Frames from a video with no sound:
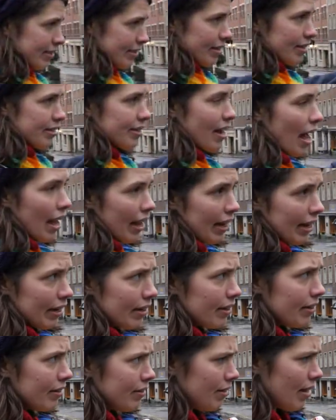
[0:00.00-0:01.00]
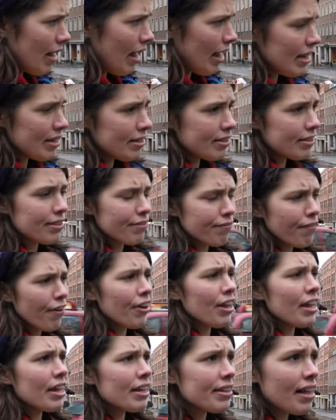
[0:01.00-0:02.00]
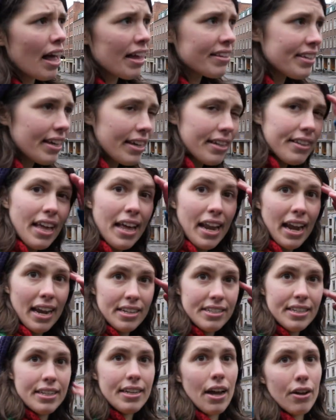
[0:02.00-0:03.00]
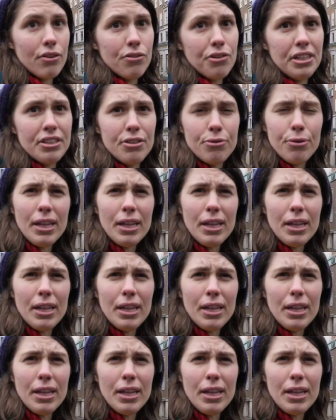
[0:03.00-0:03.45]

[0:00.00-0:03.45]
design is very classic late 1800s,